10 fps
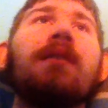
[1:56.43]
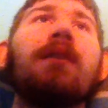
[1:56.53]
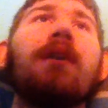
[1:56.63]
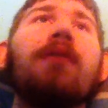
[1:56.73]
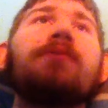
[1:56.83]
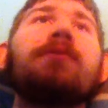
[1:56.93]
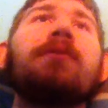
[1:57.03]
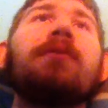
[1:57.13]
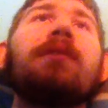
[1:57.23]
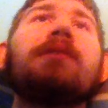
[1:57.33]
also
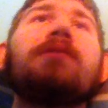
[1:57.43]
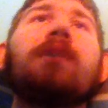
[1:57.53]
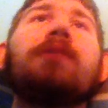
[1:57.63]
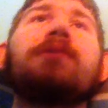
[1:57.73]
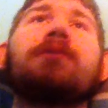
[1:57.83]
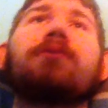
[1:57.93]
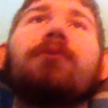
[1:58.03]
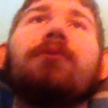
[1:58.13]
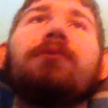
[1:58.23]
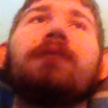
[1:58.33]
known as the western
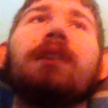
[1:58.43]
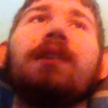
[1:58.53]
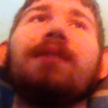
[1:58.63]
coral snake,